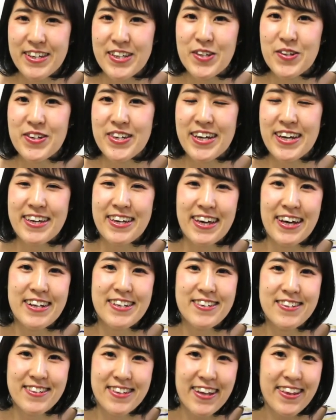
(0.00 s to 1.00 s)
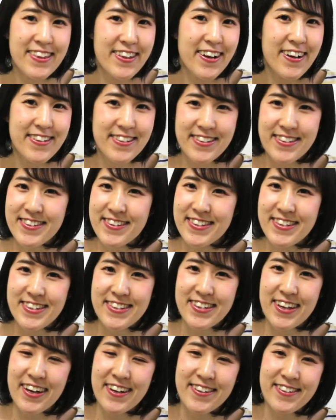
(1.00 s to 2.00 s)
You can get $10
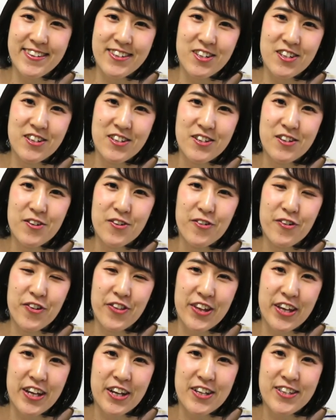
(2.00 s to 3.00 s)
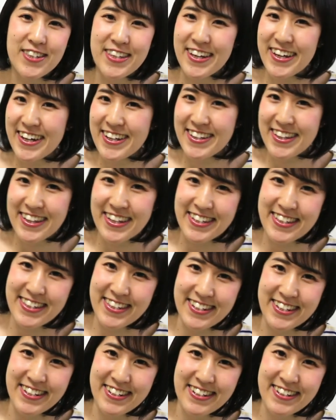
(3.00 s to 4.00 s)
discount on the second
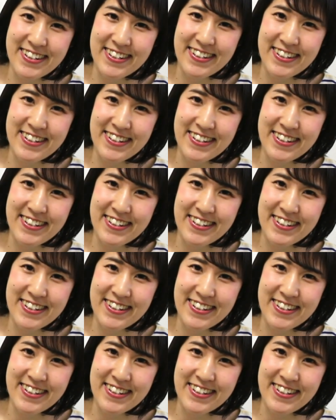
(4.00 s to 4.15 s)
lesson.